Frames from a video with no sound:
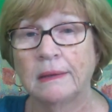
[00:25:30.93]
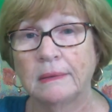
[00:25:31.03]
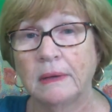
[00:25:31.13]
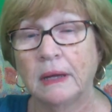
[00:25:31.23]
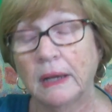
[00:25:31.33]

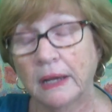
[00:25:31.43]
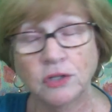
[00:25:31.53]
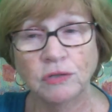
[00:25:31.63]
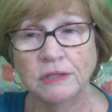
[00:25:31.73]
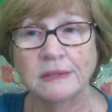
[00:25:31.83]
Unless
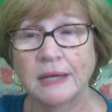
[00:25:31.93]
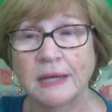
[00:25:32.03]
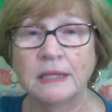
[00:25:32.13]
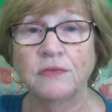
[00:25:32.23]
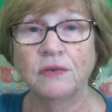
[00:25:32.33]
you're just at
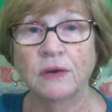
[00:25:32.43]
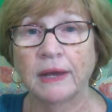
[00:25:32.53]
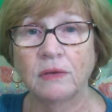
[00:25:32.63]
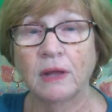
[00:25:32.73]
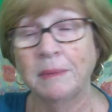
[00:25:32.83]
a different
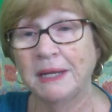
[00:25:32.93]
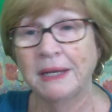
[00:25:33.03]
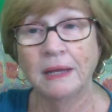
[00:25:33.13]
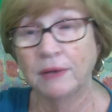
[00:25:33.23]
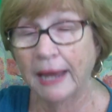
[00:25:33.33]
level. I mean,
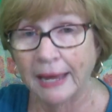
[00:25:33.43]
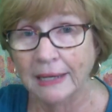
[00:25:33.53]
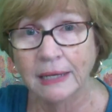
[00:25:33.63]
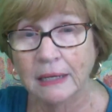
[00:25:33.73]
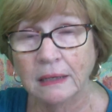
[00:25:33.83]
even
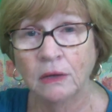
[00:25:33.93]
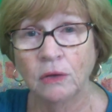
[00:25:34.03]
Allie,